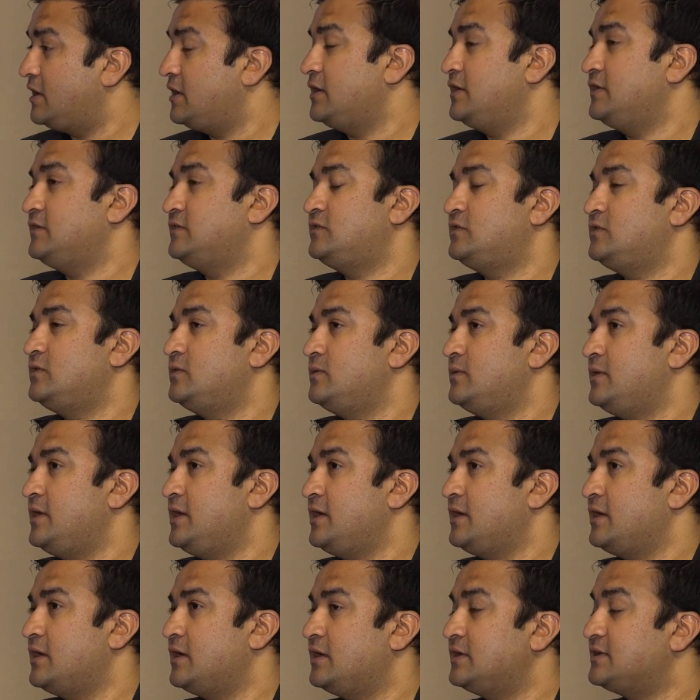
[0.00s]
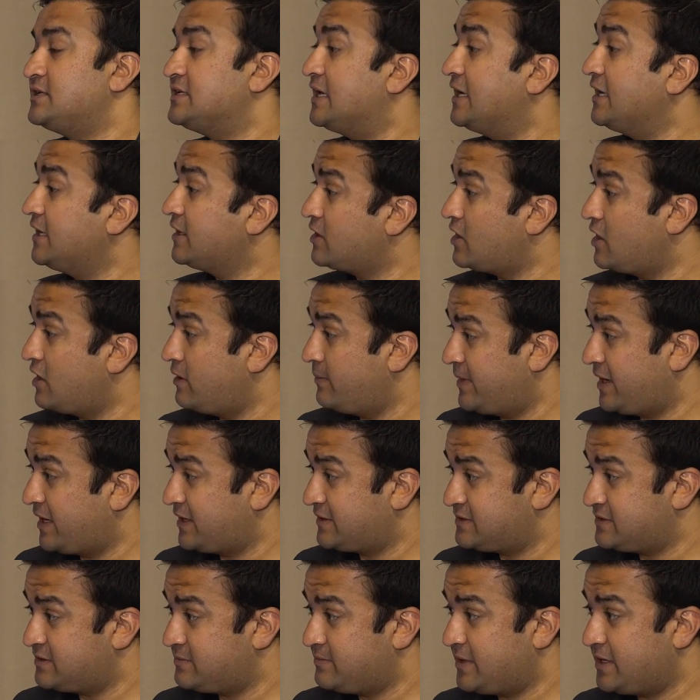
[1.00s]
is doing a telecom
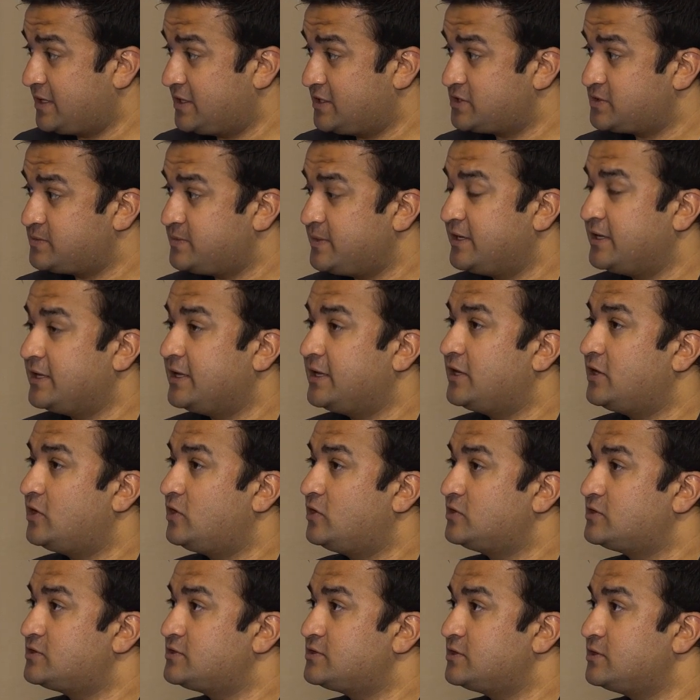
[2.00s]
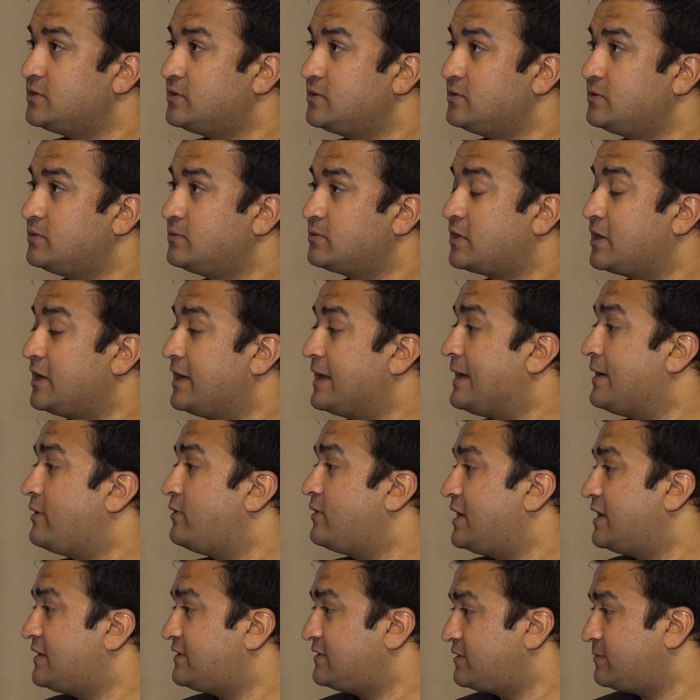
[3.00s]
asset management and also
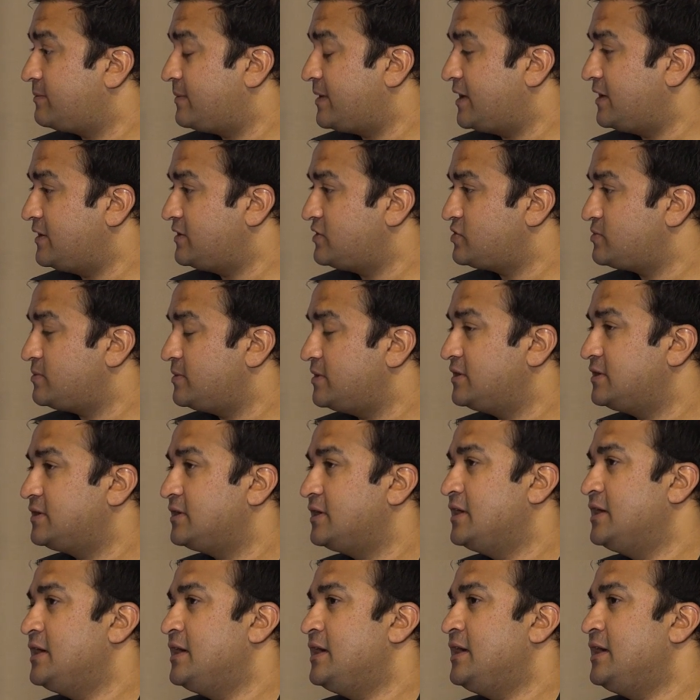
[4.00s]
cloud asset management.